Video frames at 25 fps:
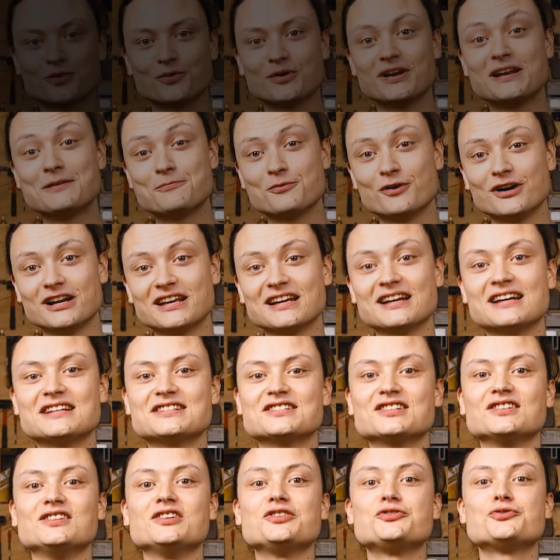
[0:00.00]
Three D printing
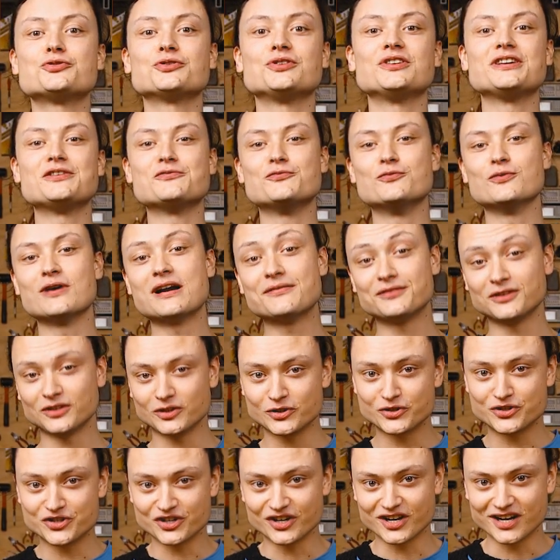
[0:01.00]
has literally
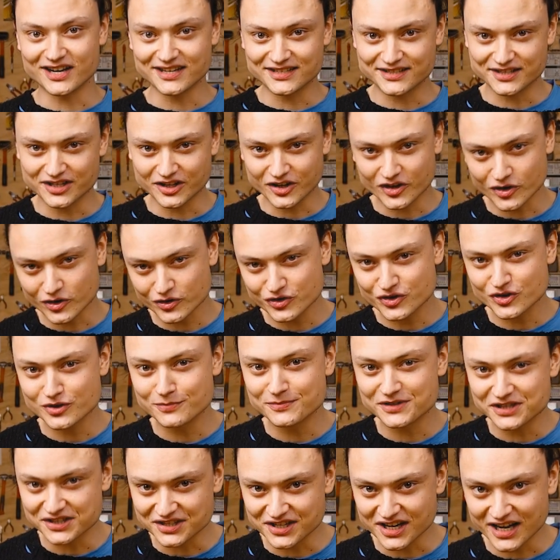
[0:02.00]
revolutionized the
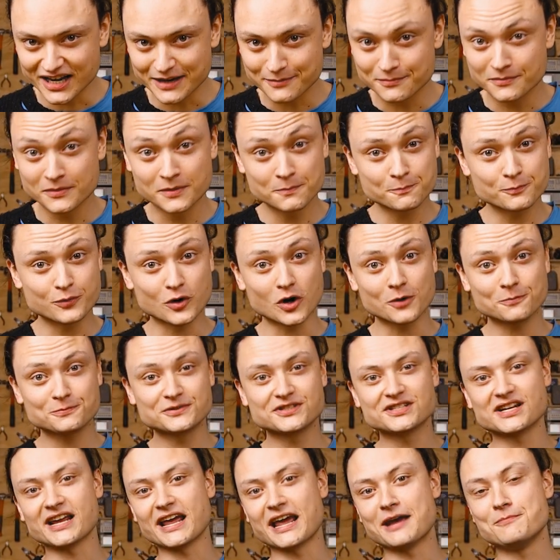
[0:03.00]
costume design,
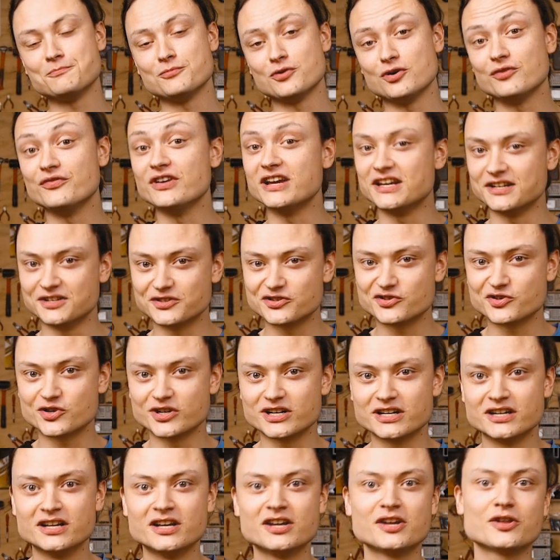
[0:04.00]
props, and movie
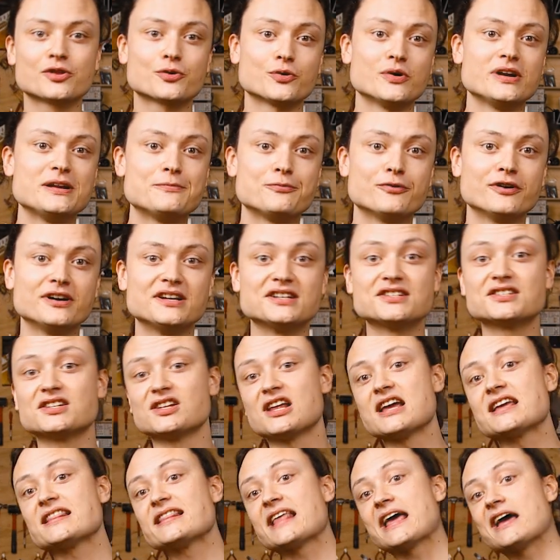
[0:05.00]
industry. 3D
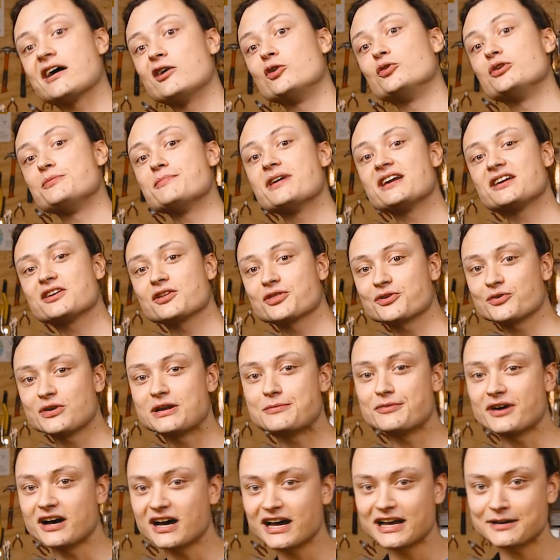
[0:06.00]
printers like that Ultimaker
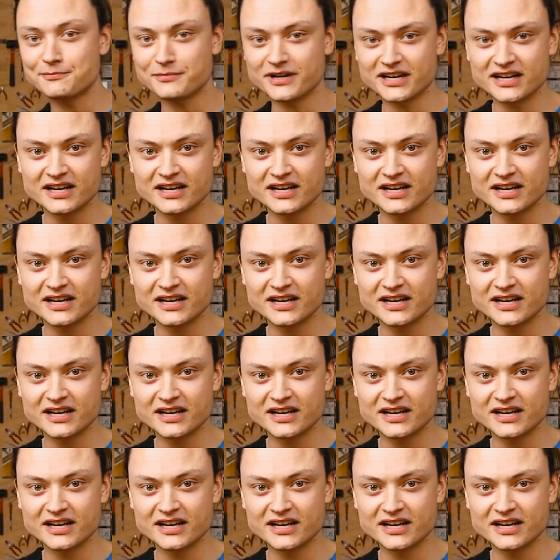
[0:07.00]
3 behind